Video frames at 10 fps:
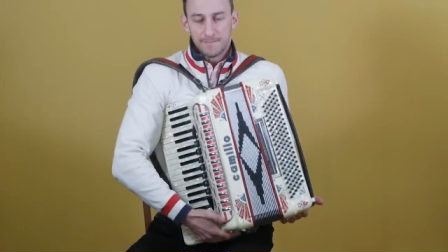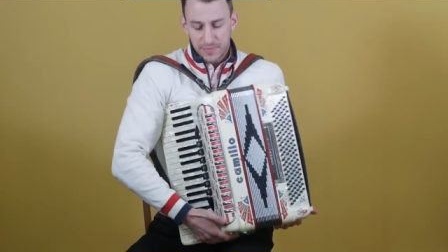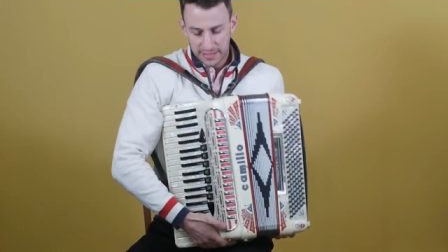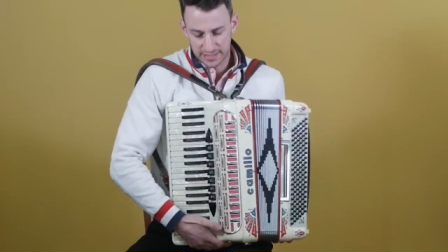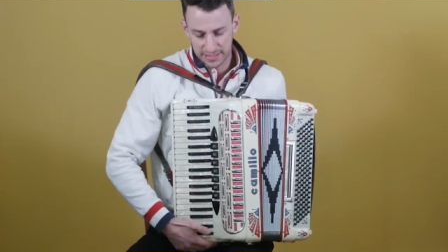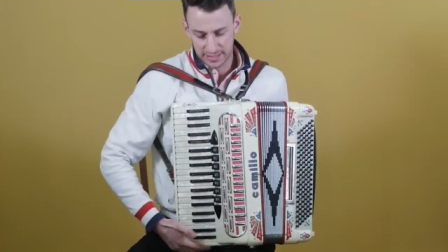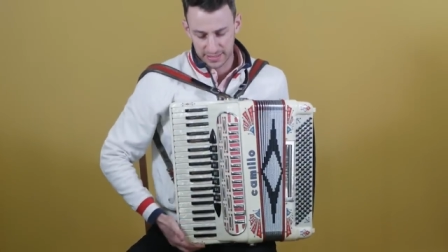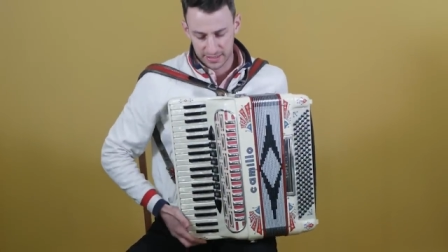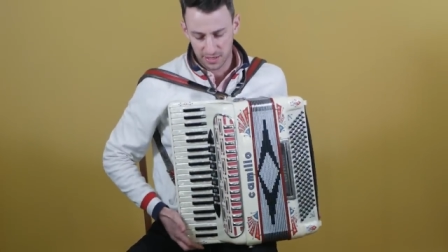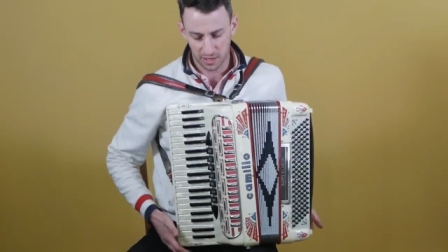that
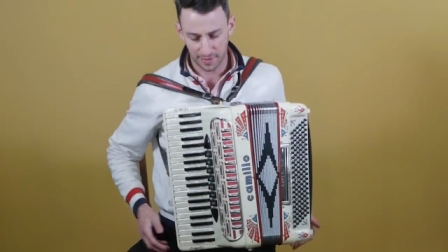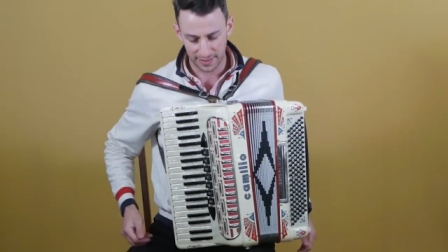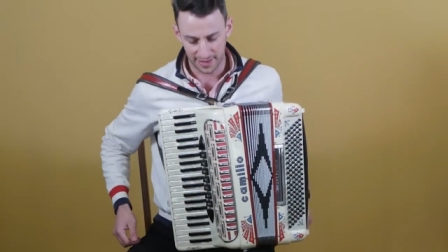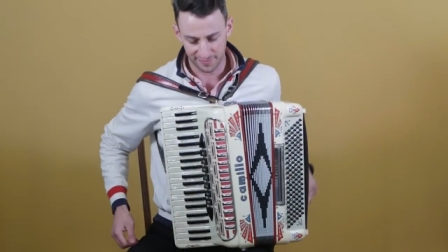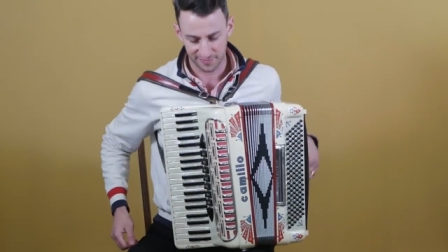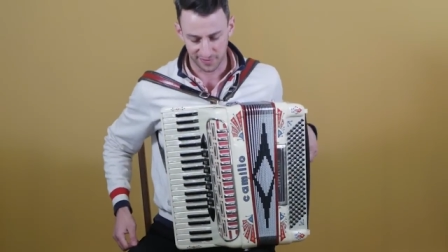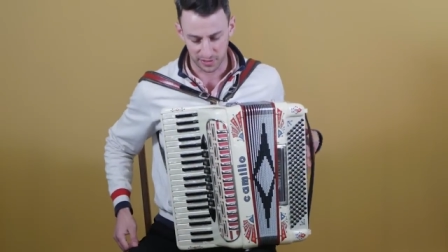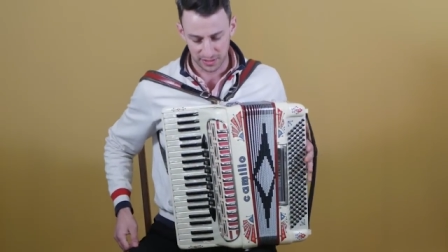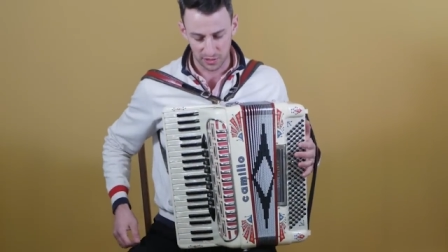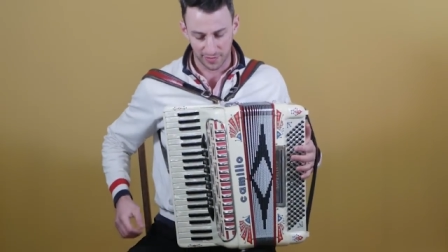sits here on my left
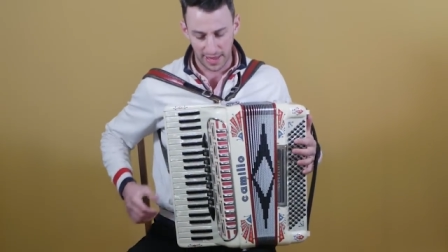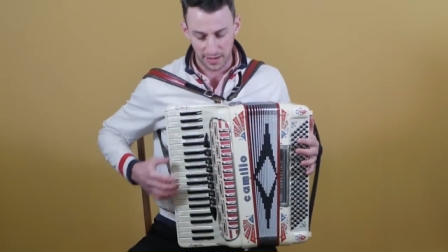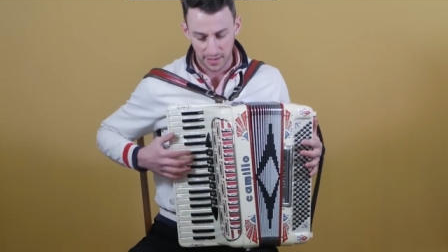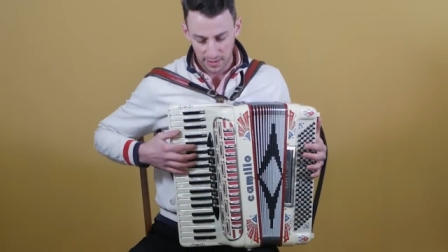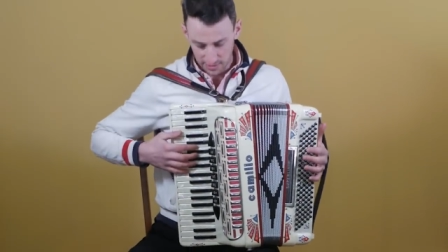foot. So then